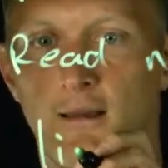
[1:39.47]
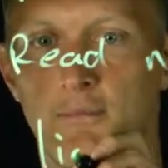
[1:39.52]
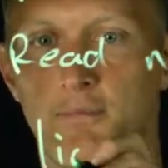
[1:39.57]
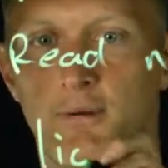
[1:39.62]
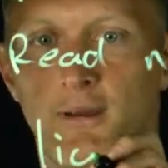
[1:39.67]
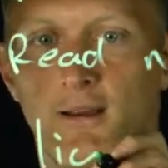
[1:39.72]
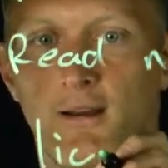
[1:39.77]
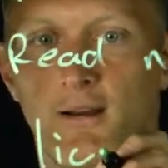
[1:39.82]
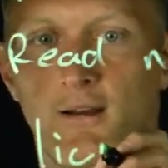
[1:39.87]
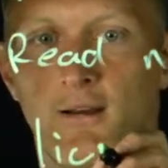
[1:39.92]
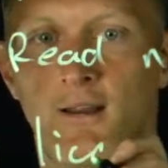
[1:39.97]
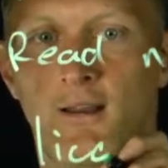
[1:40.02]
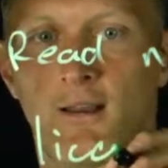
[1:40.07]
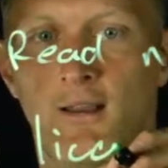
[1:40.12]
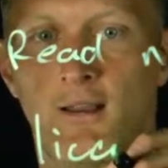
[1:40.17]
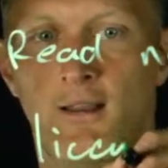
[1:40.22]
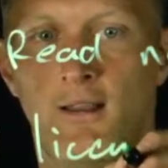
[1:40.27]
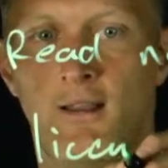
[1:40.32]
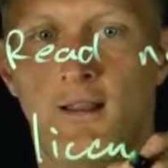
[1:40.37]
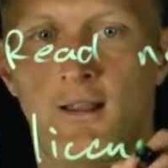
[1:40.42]
up here,
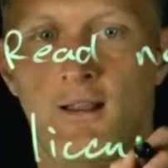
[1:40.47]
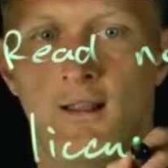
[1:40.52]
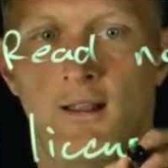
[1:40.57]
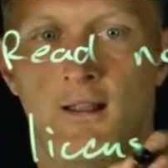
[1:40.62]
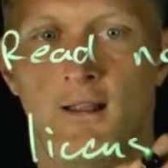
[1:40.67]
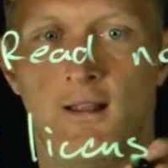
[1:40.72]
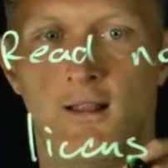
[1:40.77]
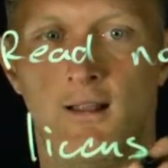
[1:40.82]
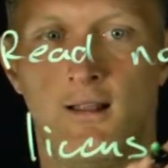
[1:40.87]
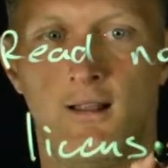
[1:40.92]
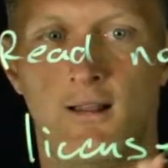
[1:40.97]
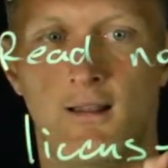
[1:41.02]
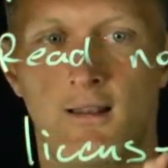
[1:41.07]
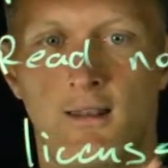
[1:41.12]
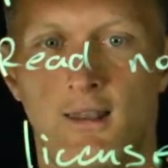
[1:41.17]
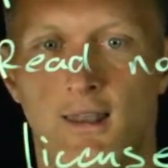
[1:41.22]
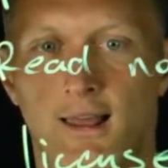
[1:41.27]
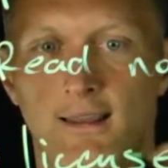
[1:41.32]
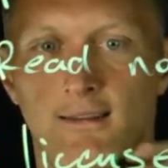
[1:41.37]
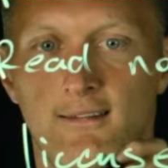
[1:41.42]

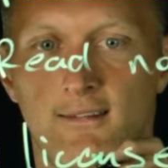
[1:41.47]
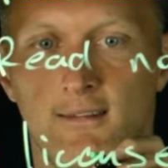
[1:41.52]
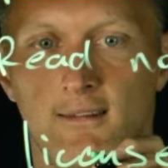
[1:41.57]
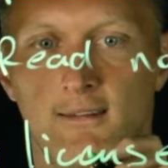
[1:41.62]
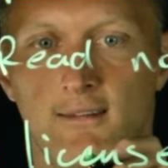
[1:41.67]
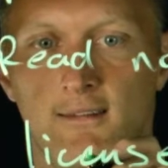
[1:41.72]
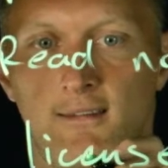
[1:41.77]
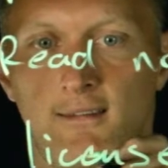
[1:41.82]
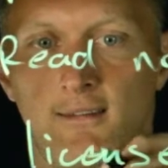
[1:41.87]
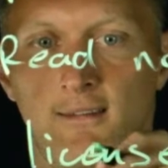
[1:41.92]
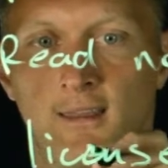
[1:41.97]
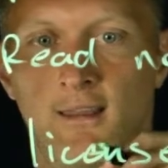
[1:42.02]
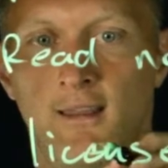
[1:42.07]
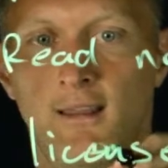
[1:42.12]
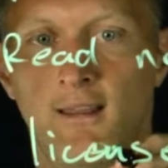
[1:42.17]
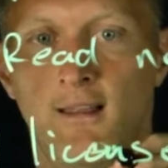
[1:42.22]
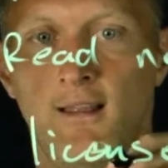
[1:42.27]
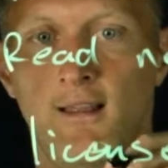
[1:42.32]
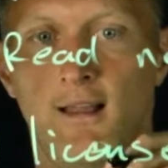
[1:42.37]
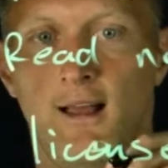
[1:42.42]
license.
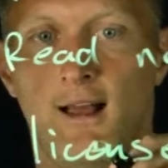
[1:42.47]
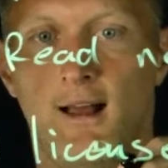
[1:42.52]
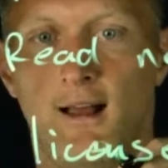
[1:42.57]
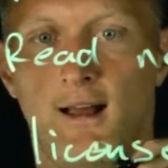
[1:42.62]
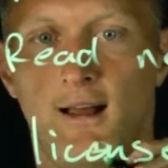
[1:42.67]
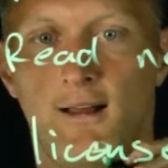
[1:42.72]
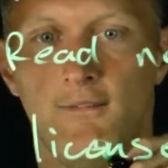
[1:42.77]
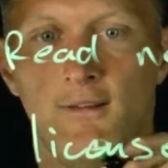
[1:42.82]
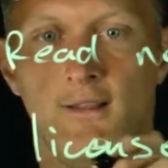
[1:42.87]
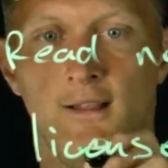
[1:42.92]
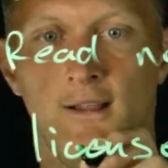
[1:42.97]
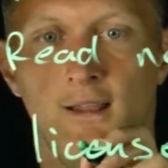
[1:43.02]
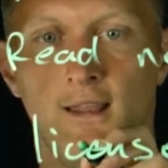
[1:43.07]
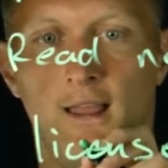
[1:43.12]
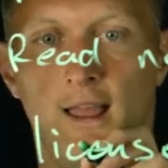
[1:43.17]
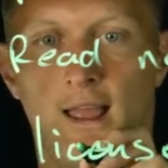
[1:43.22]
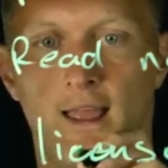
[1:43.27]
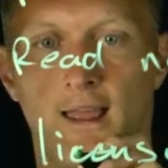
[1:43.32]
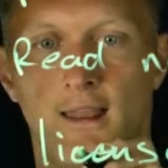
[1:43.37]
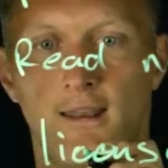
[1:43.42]
Uh,
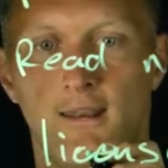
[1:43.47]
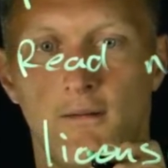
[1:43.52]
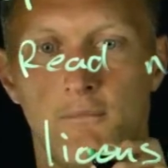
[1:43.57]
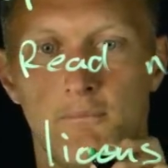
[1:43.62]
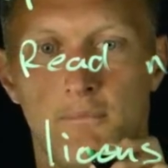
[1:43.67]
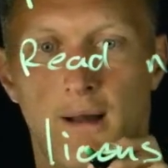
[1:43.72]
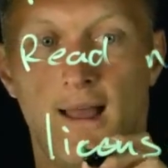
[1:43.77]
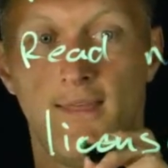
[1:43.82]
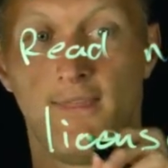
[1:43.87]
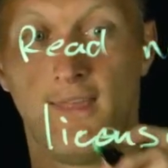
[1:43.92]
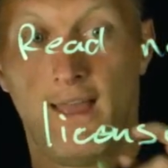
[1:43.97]
and by